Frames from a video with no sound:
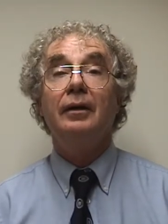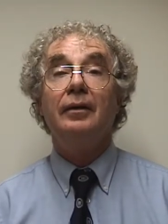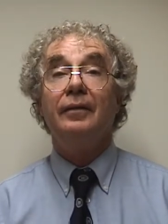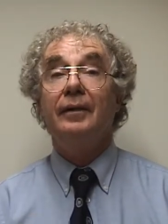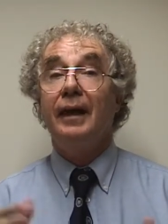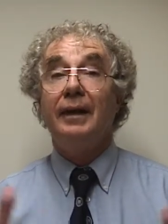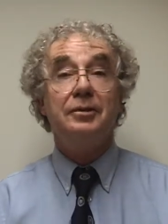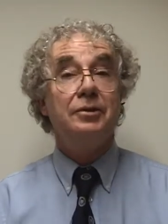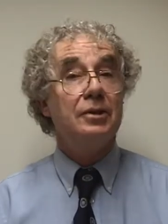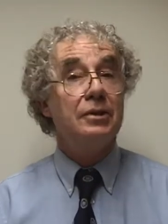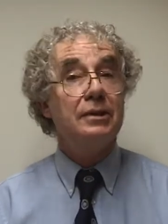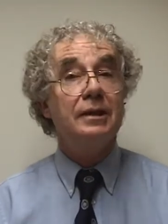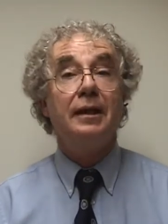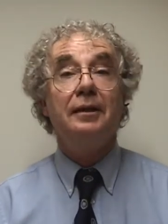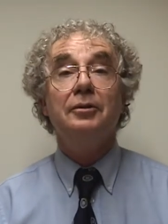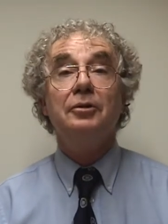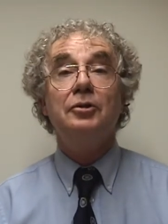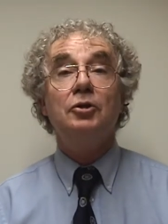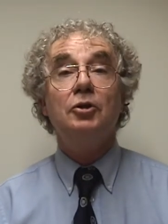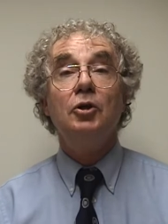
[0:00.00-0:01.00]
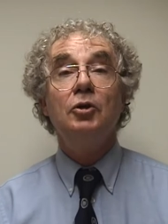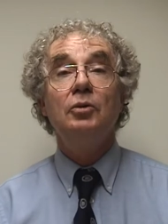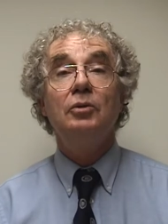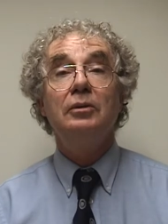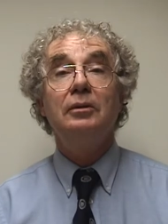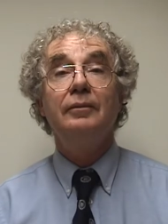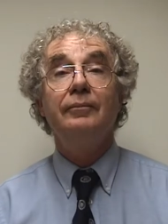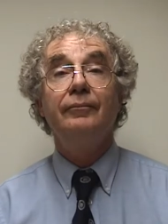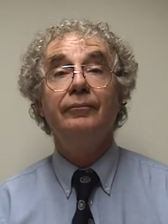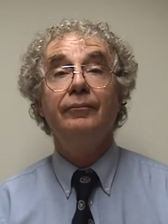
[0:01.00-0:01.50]
That's a sentence too.
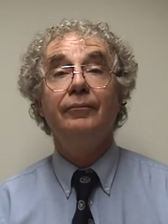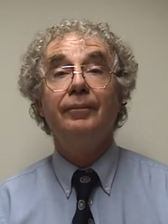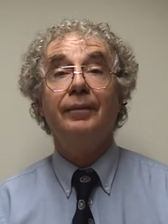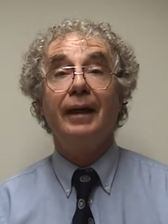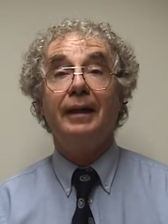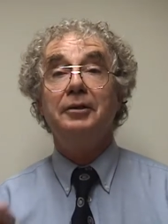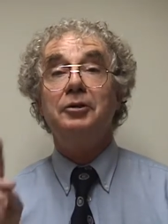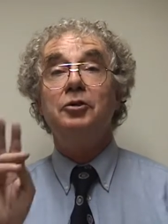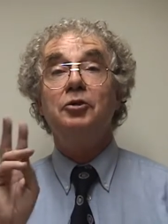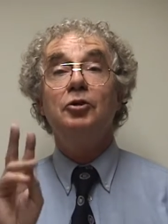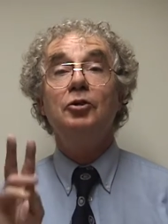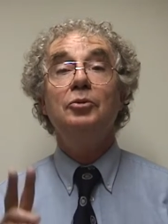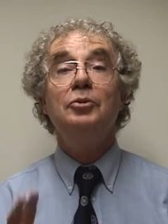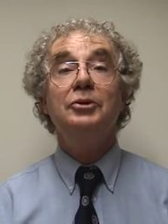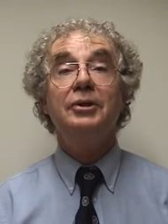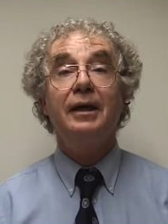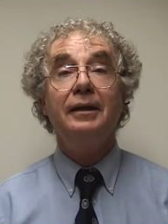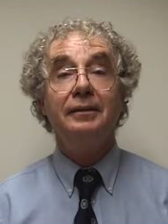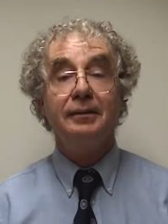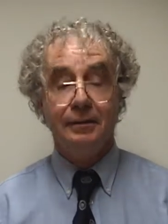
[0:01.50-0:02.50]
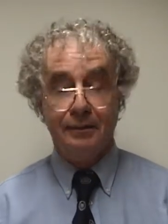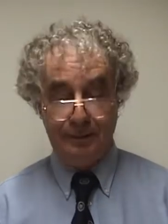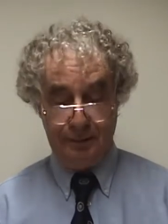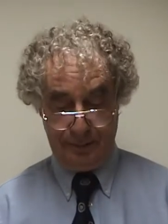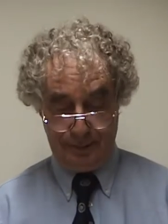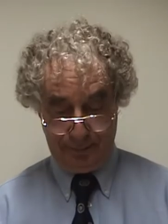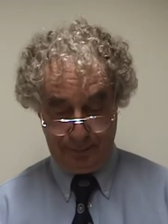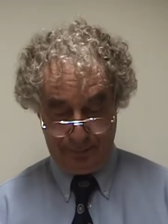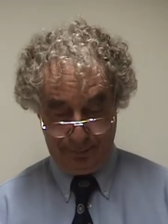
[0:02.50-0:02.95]
That's two sentences.